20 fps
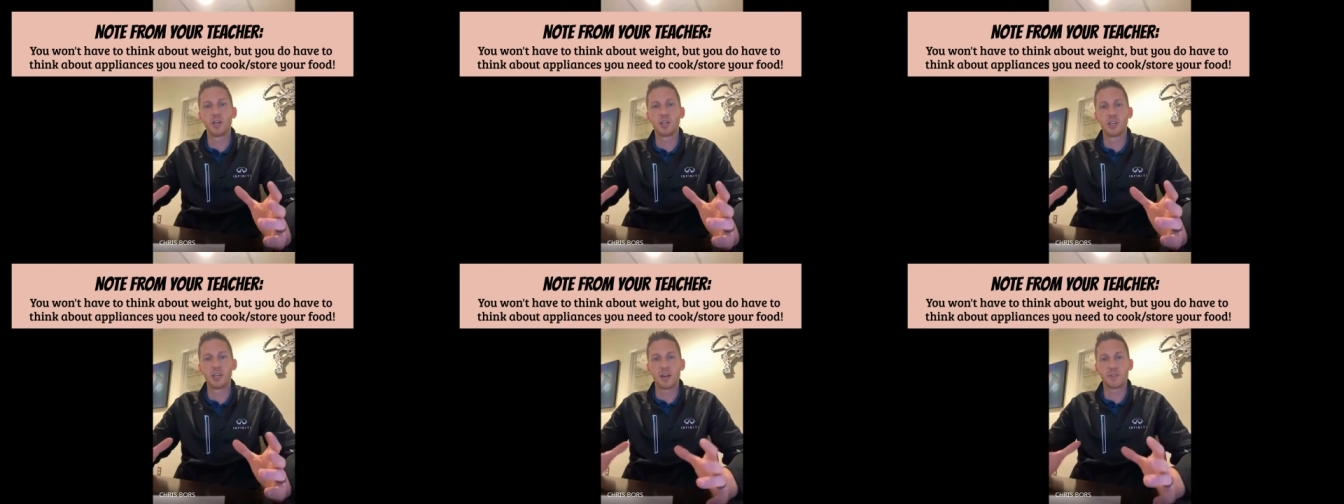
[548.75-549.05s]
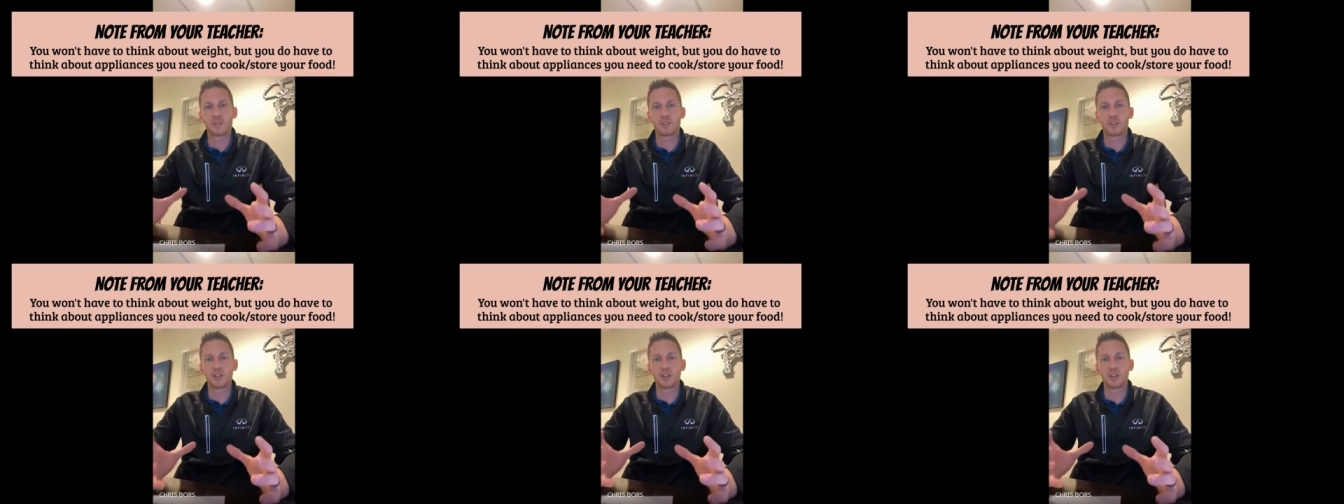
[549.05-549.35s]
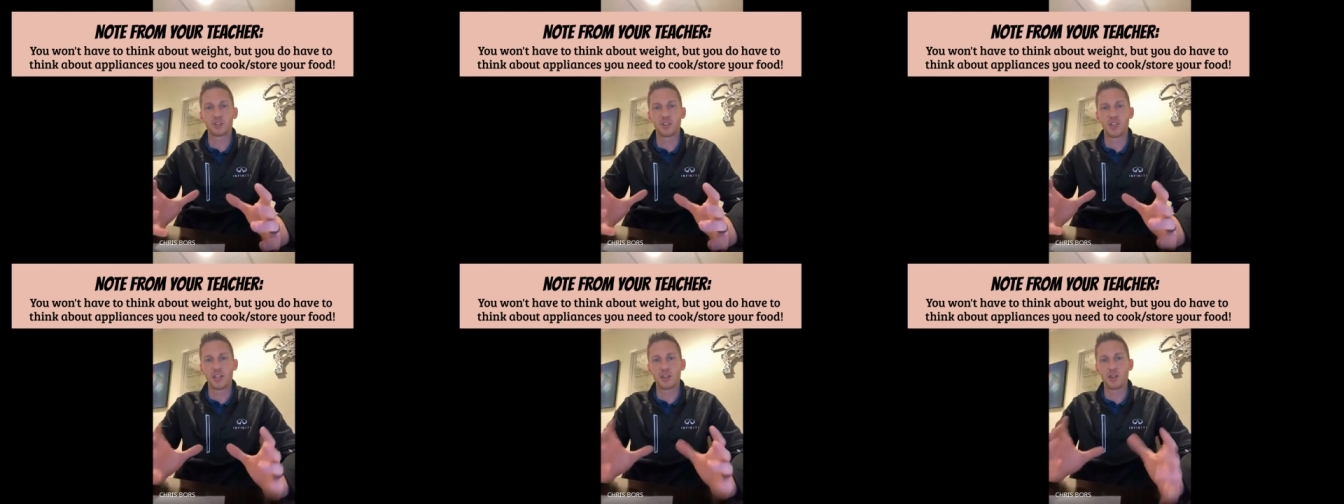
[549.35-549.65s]
you have to
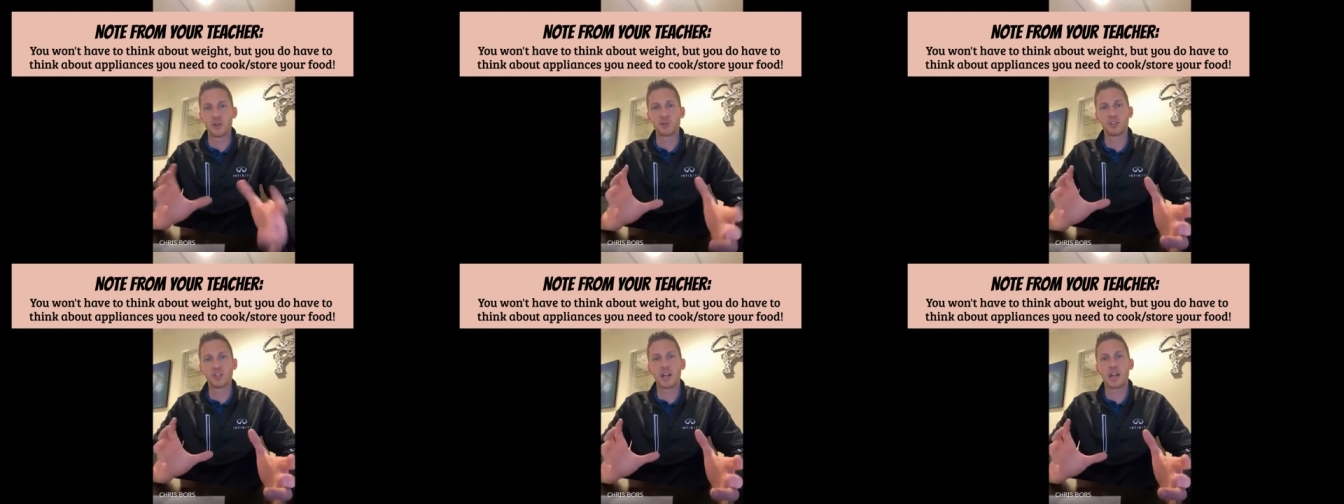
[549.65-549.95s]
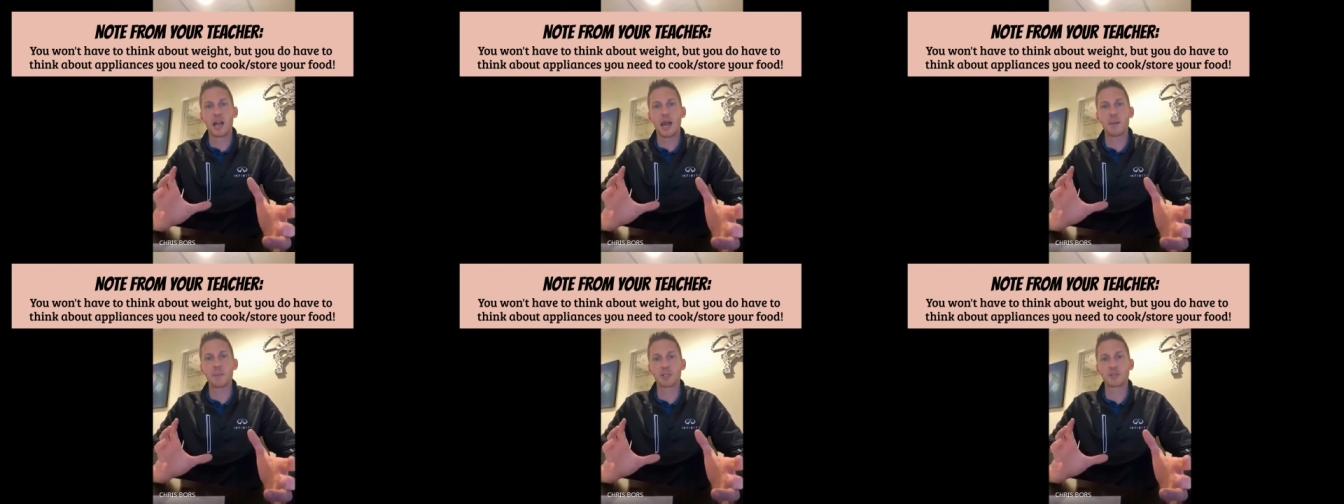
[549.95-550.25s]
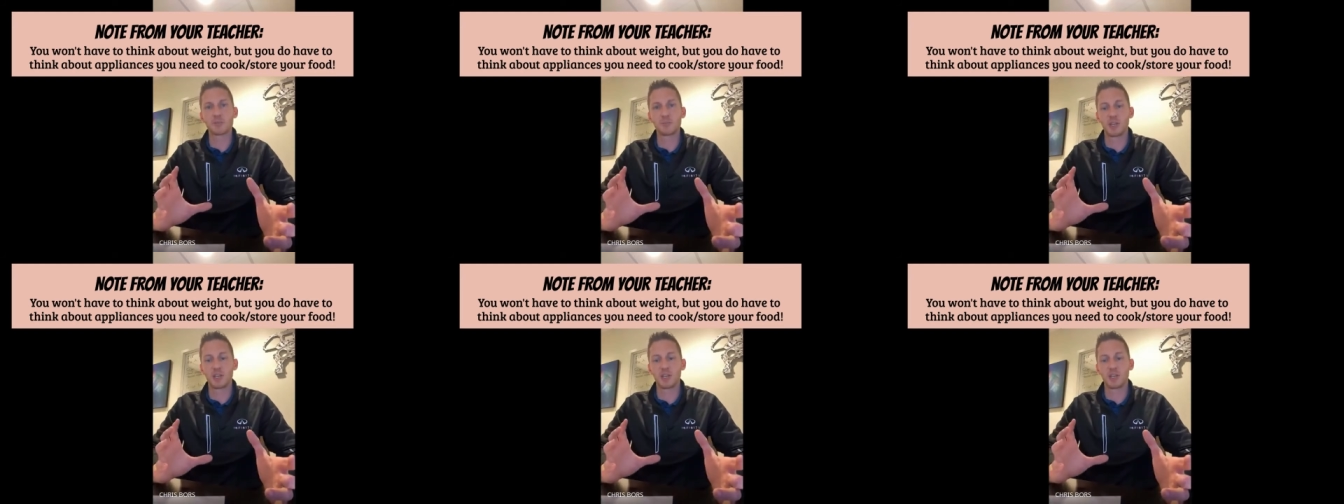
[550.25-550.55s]
understand those
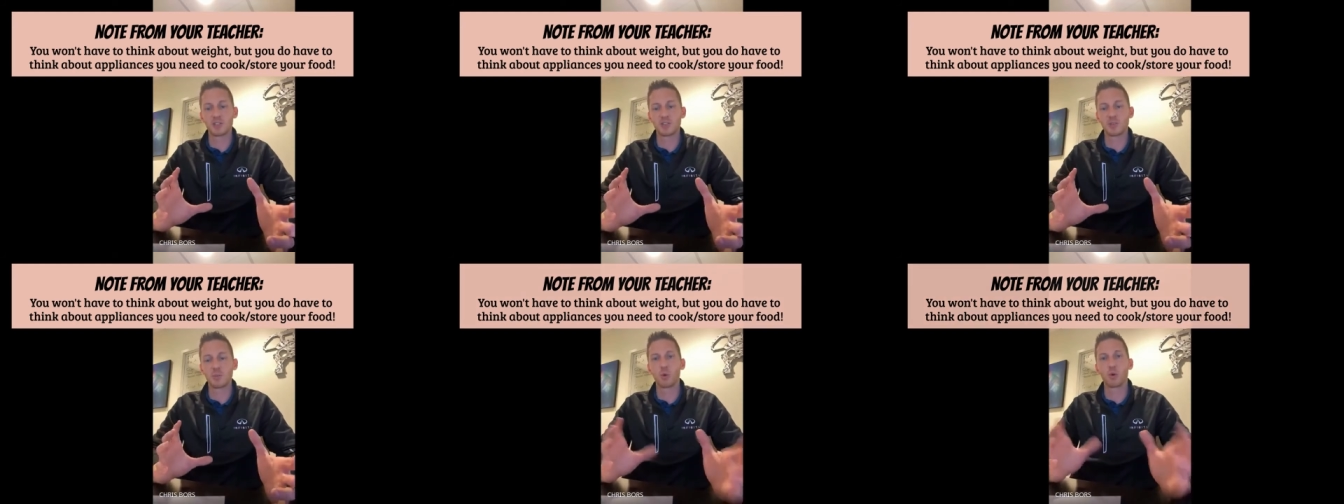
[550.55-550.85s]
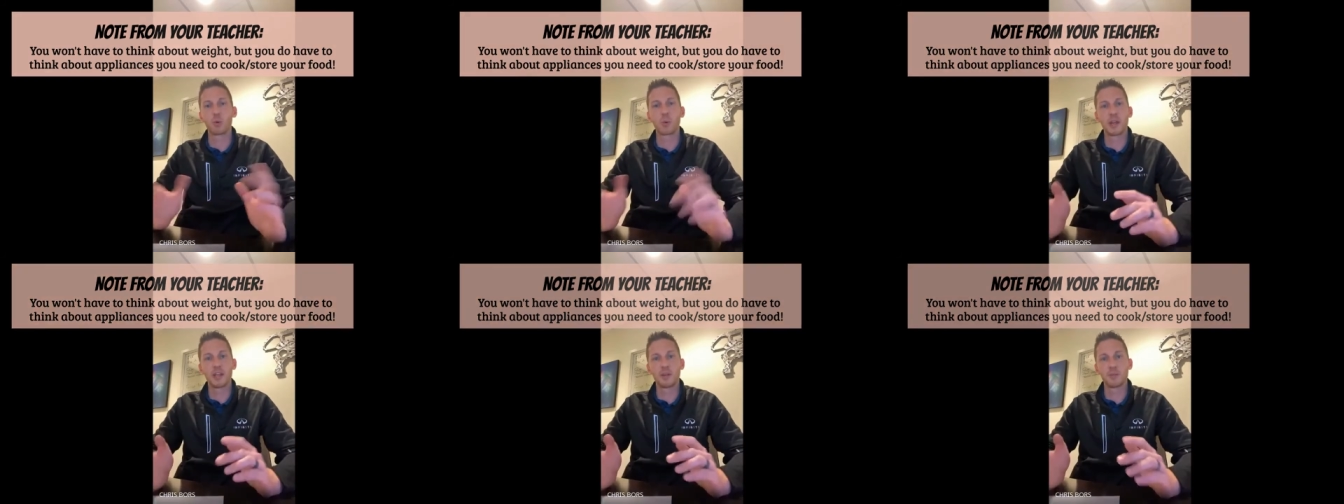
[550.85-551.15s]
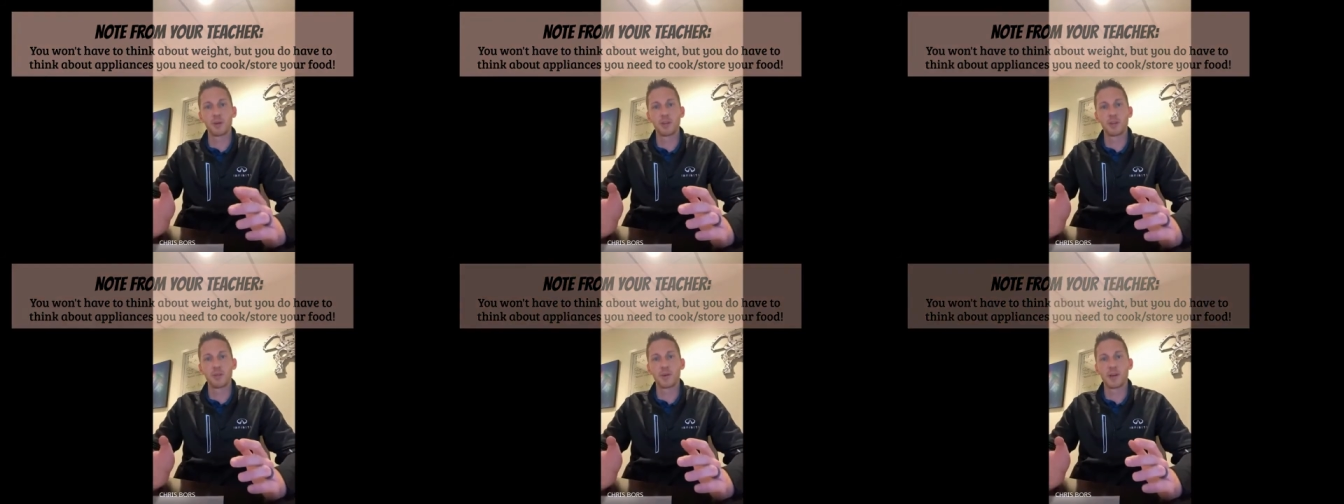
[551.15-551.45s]
dynamics, because the more weight you
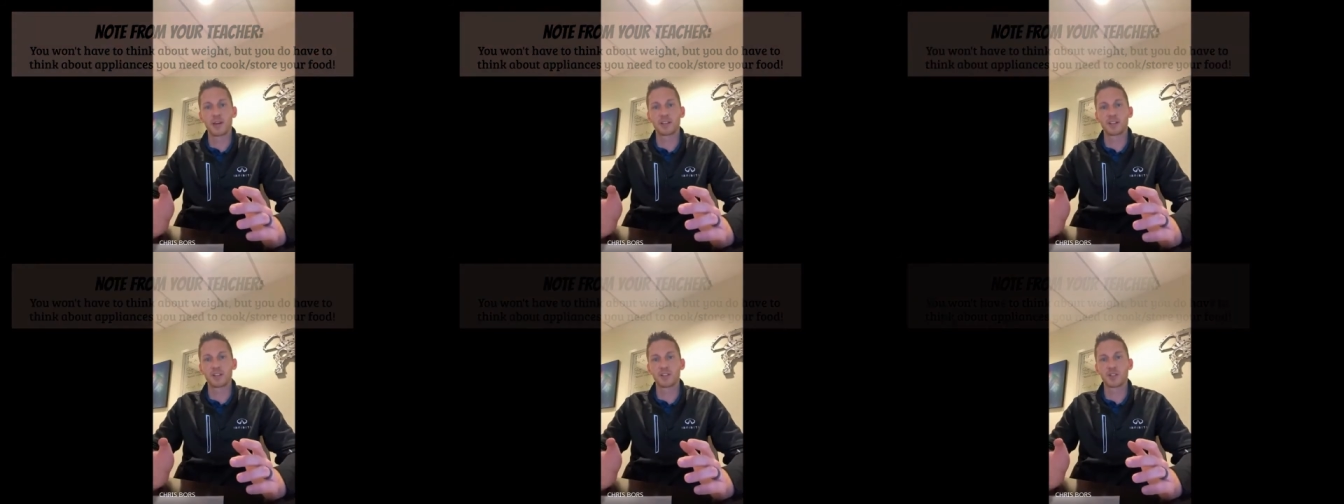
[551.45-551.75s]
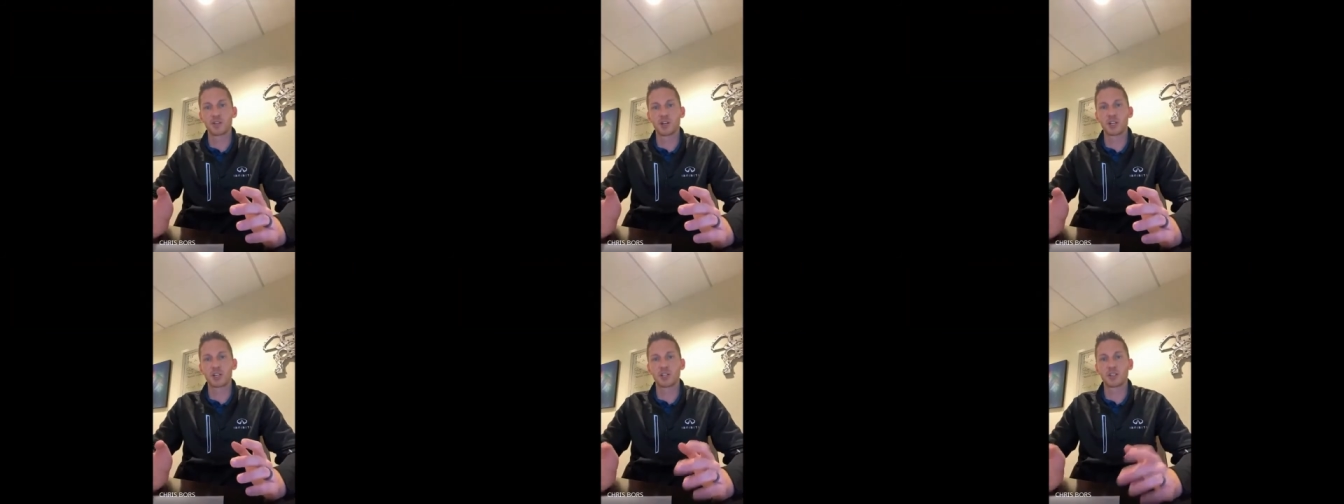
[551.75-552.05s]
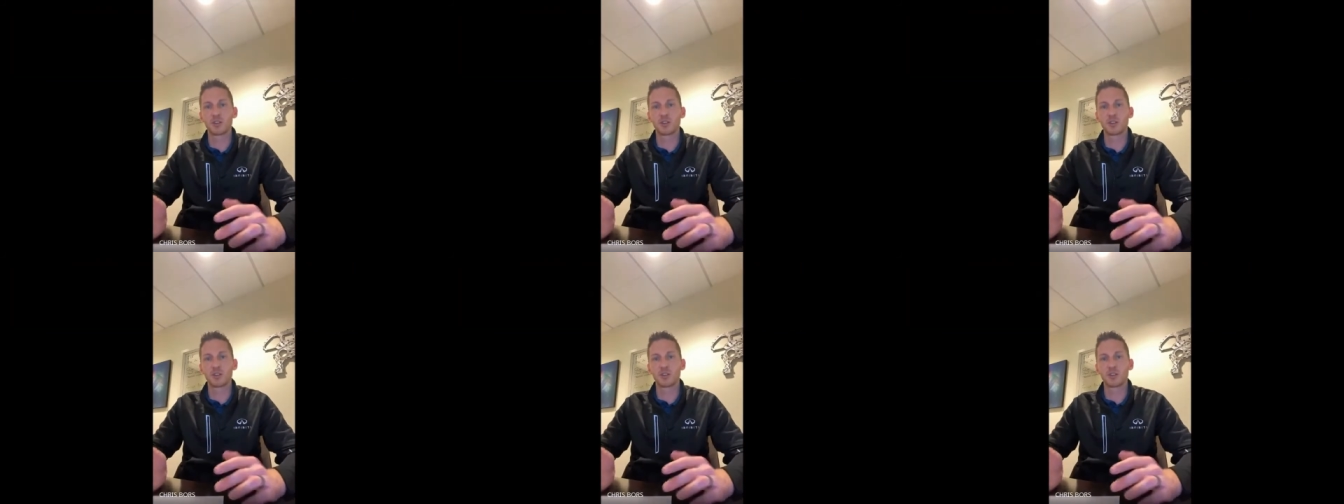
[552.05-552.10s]
put in the back of the truck,